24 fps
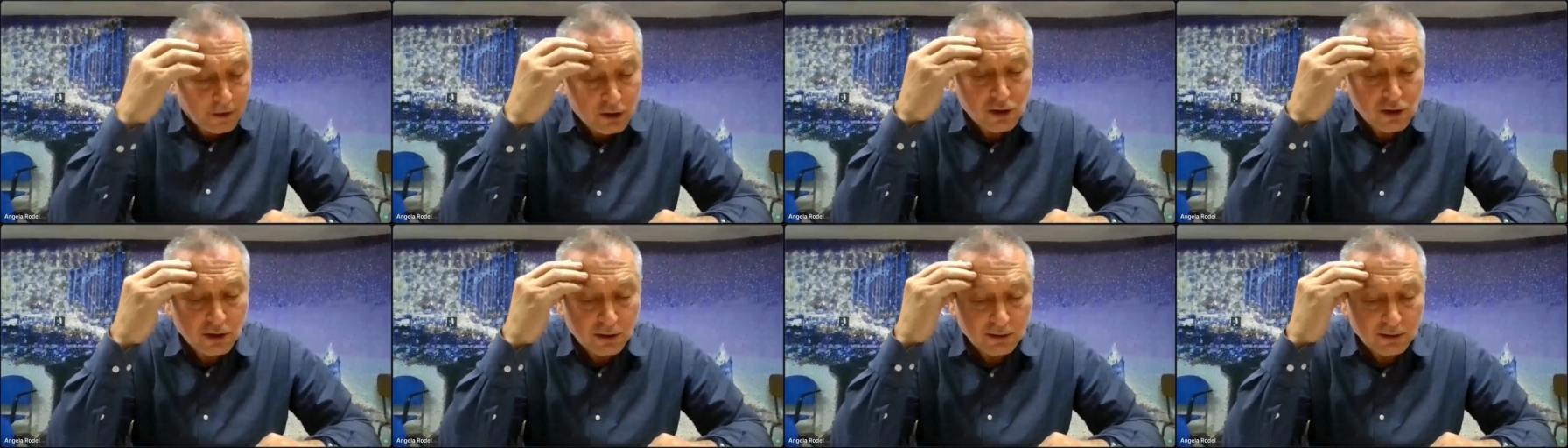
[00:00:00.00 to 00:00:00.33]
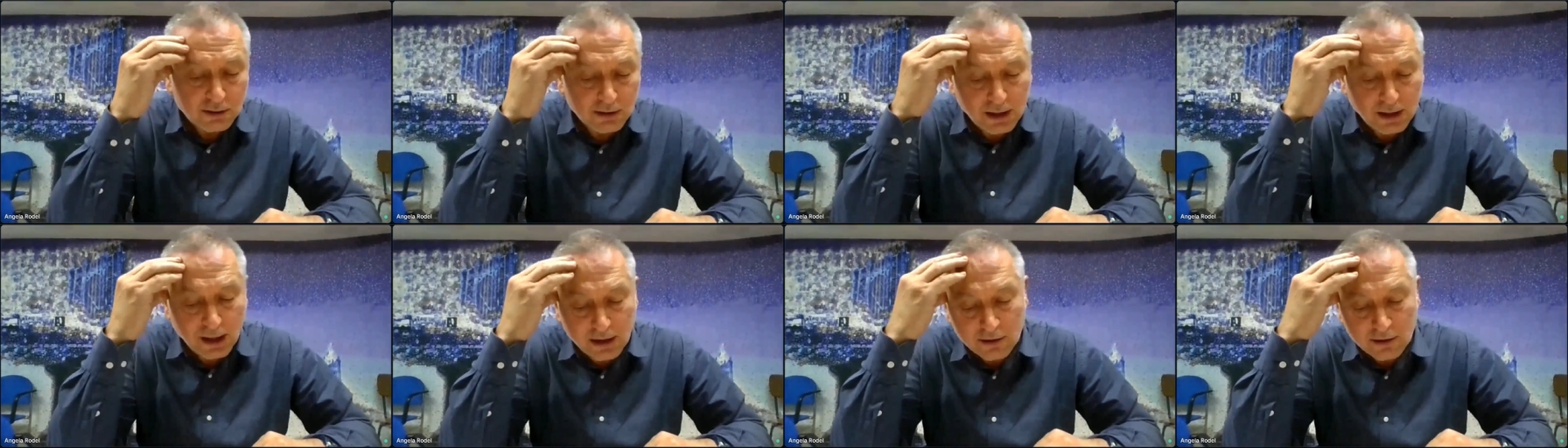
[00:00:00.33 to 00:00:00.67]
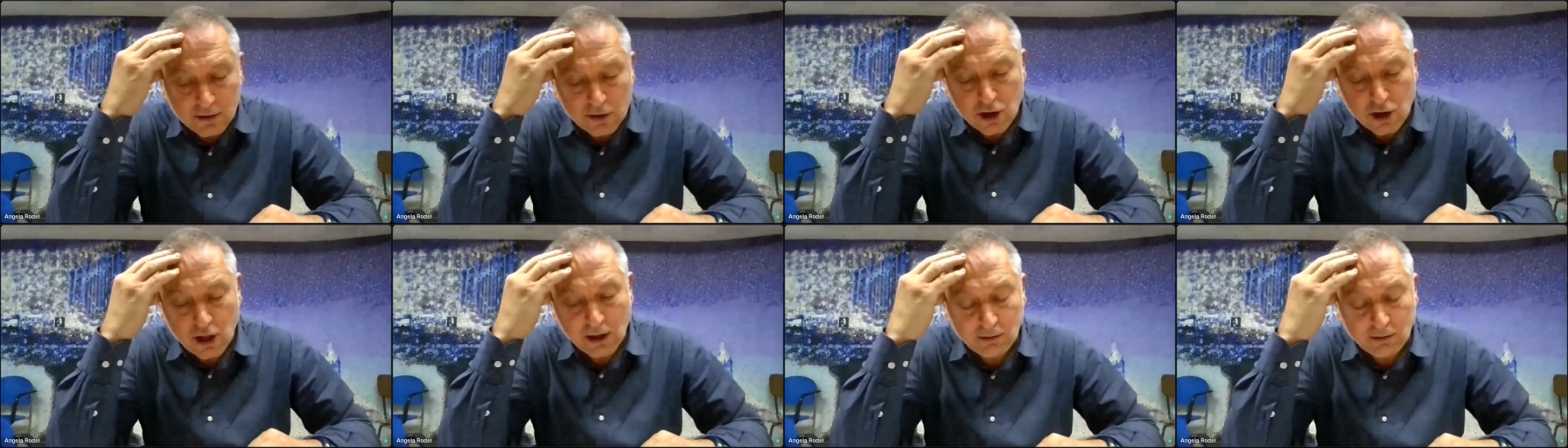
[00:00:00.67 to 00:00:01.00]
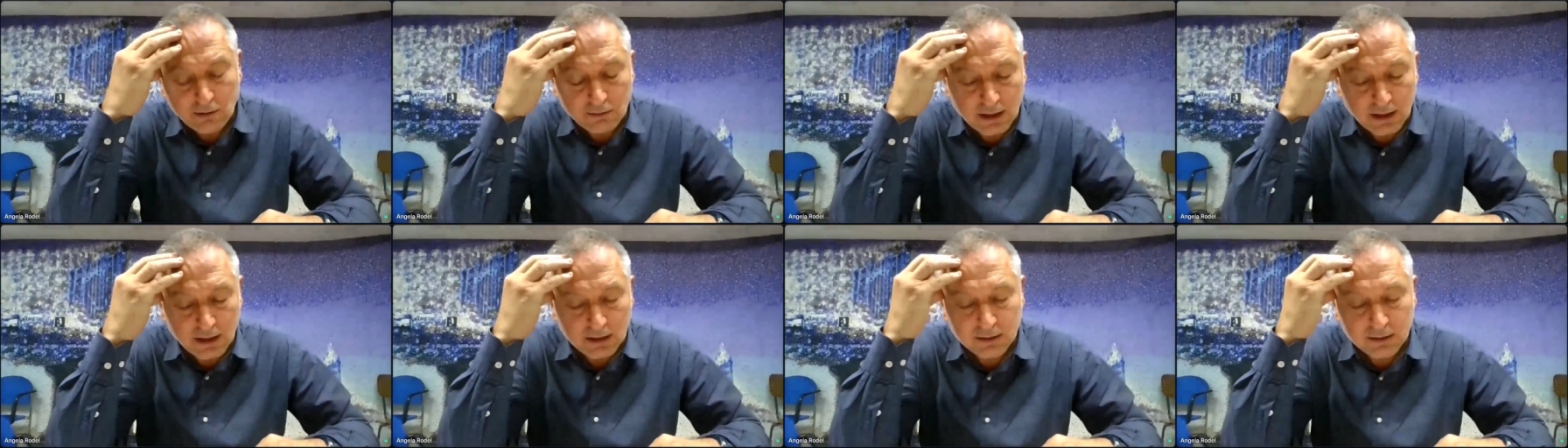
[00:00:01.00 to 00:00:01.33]
Fiction can
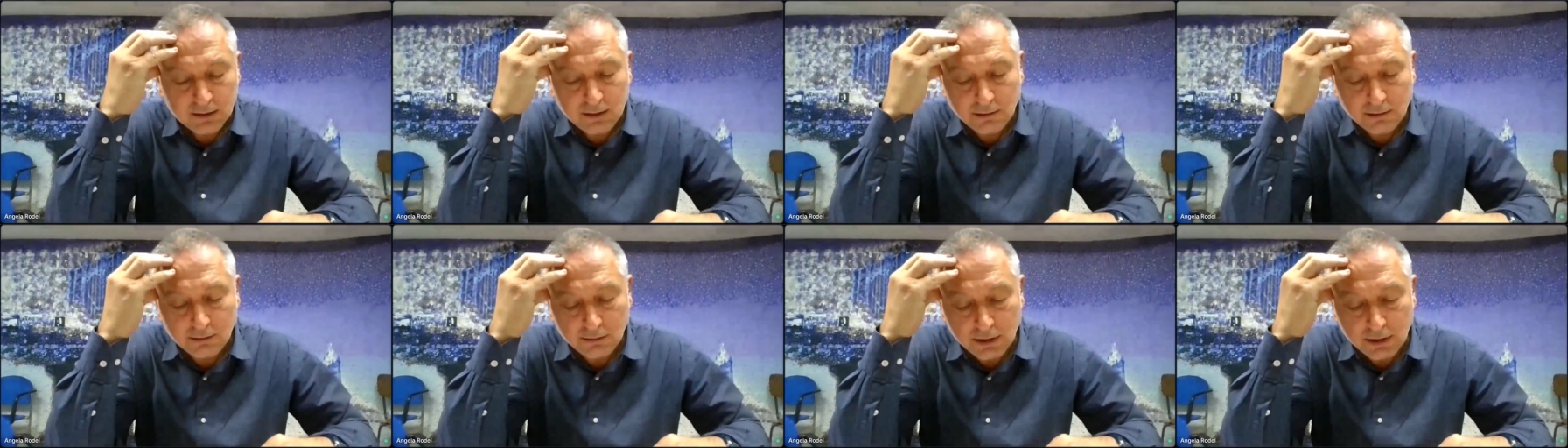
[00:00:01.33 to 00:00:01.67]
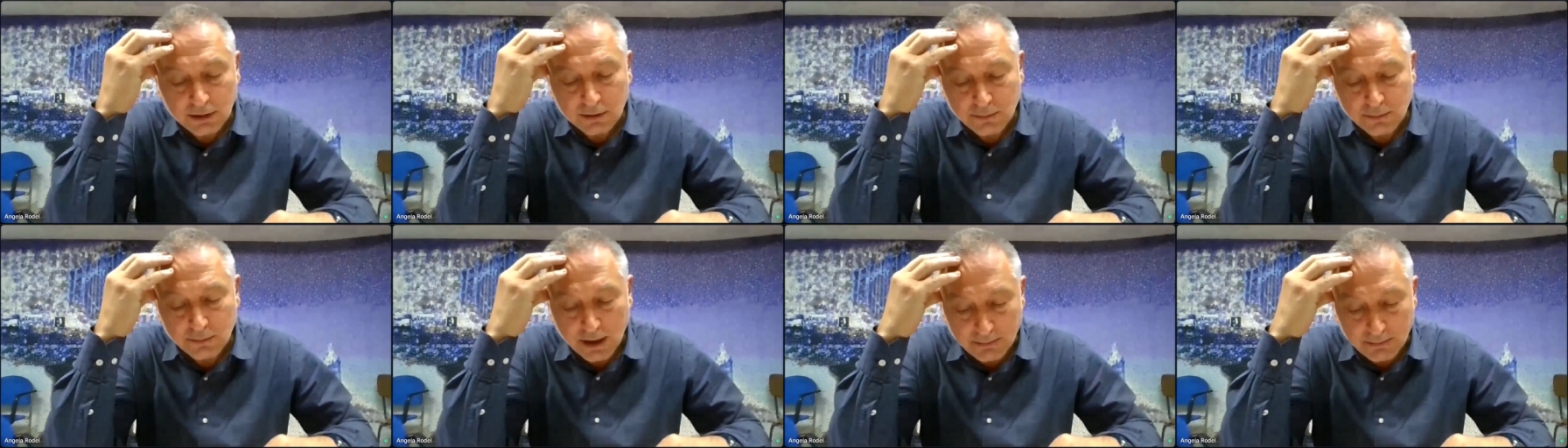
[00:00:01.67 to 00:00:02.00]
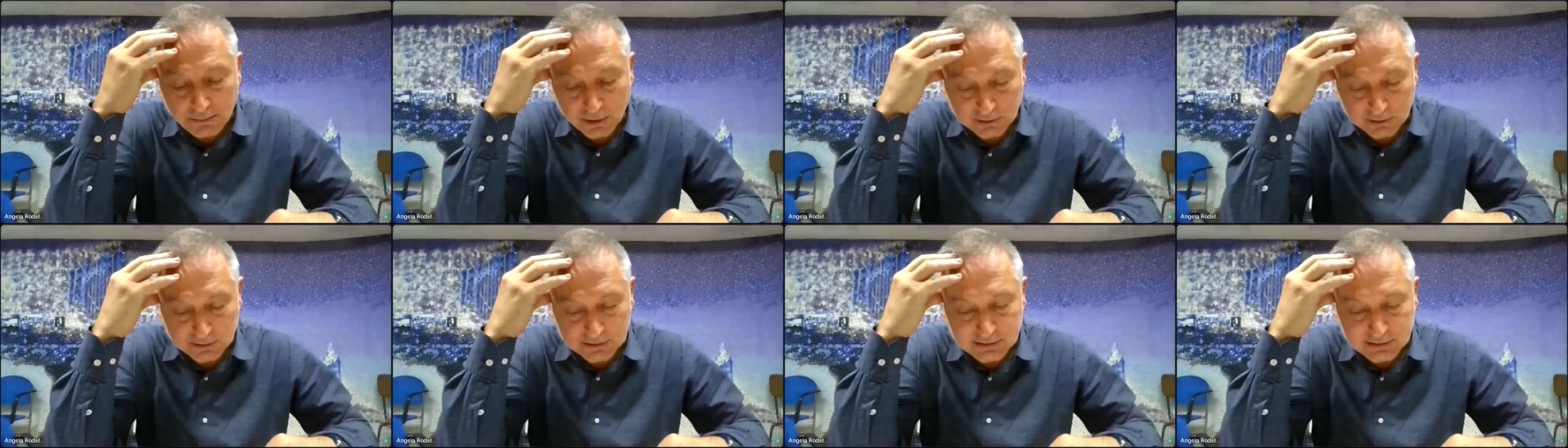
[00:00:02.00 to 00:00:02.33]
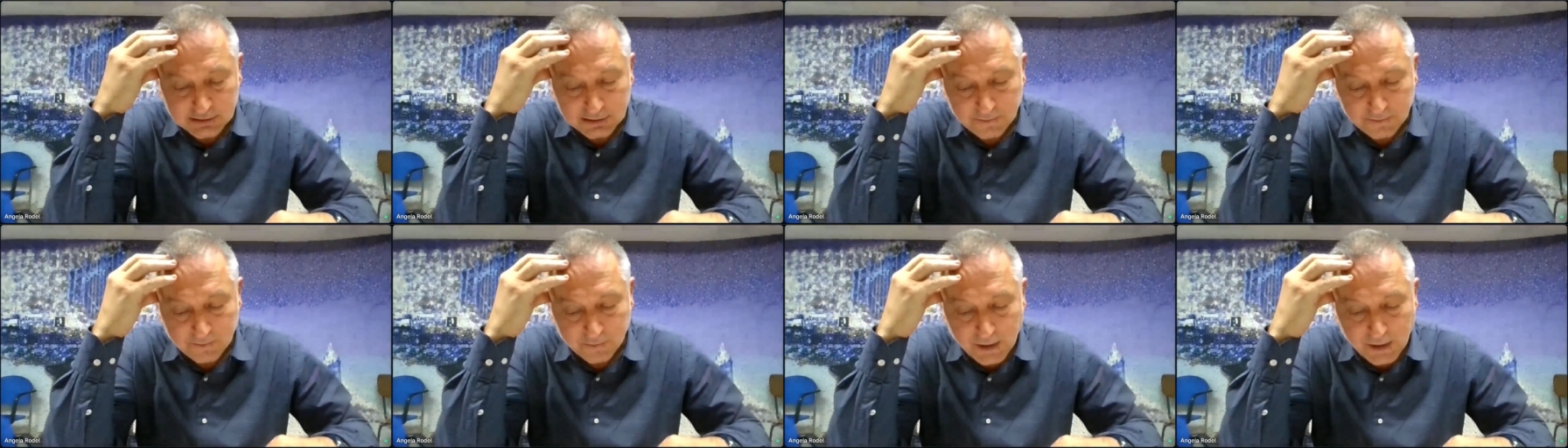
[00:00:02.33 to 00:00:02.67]
generate real
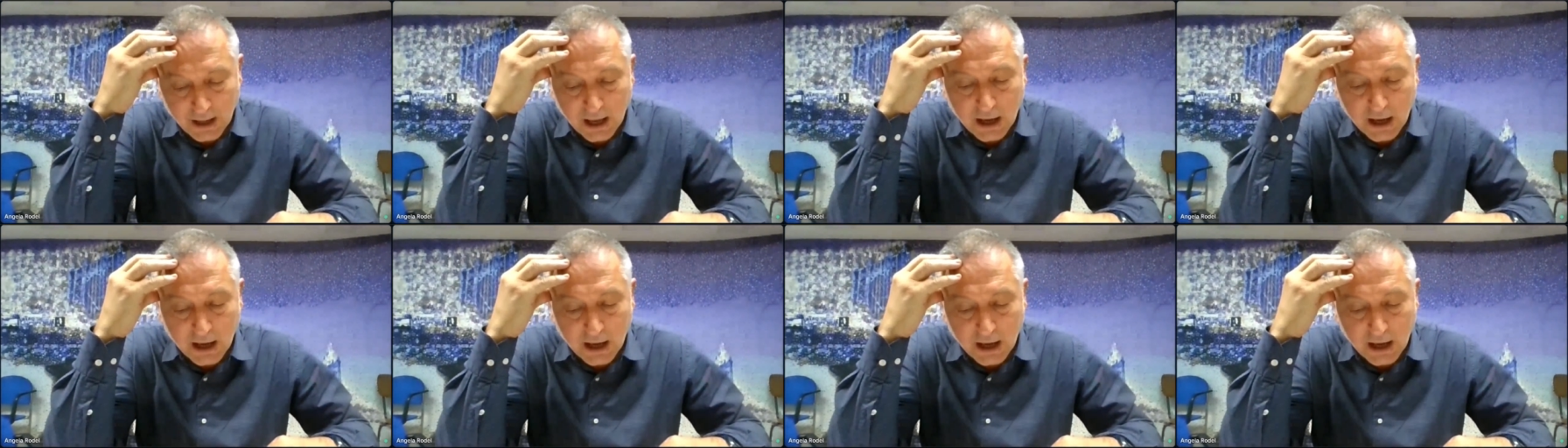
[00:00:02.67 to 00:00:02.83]
memories.